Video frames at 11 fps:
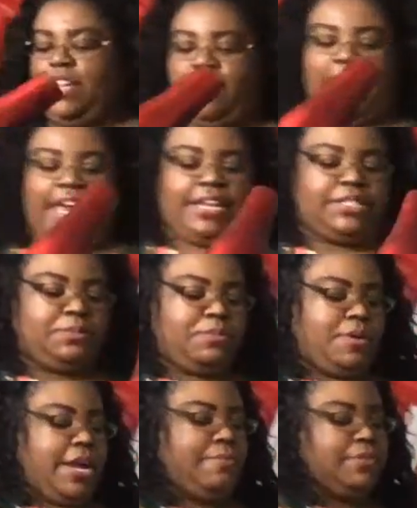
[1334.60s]
go ahead and
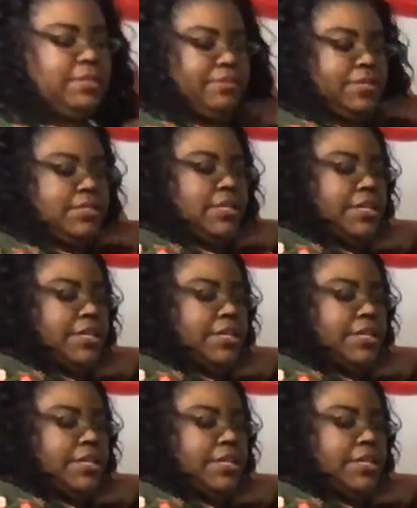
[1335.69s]
spray. I'm gonna sit